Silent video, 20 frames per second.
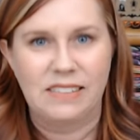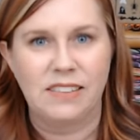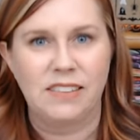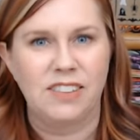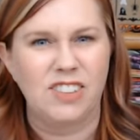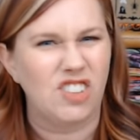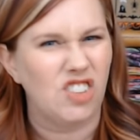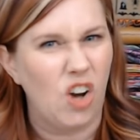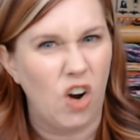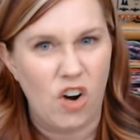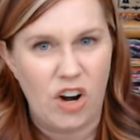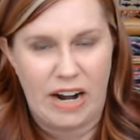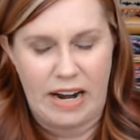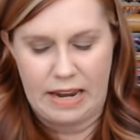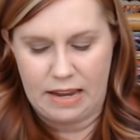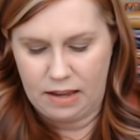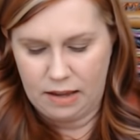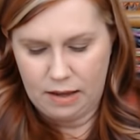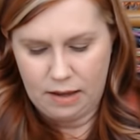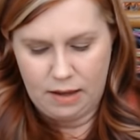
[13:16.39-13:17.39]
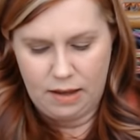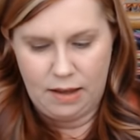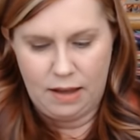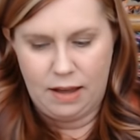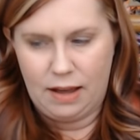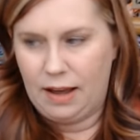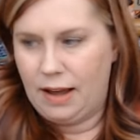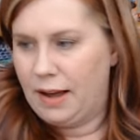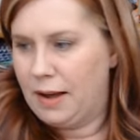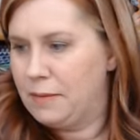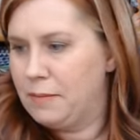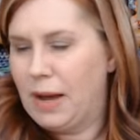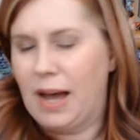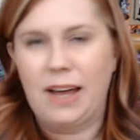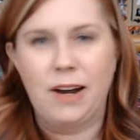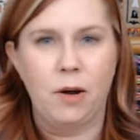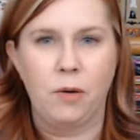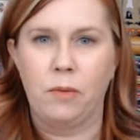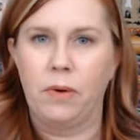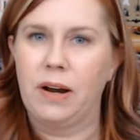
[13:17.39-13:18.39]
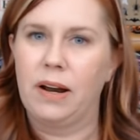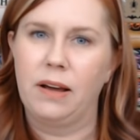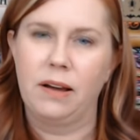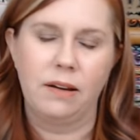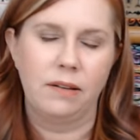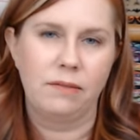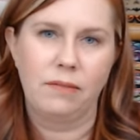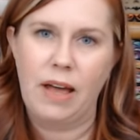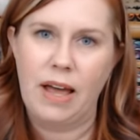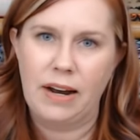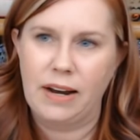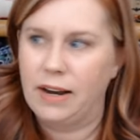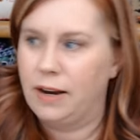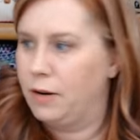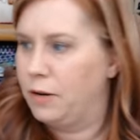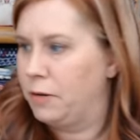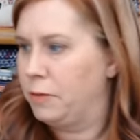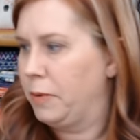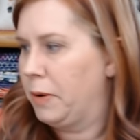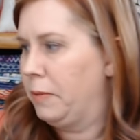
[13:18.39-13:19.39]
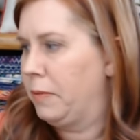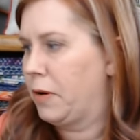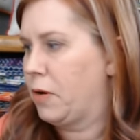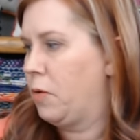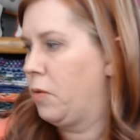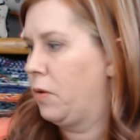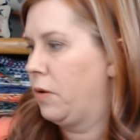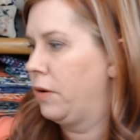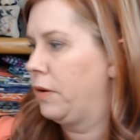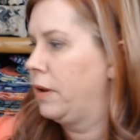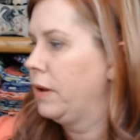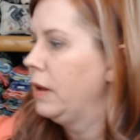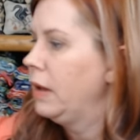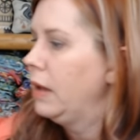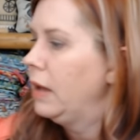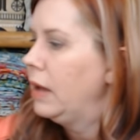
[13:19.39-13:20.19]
Sorry. Um, I don't want to edit or re-record.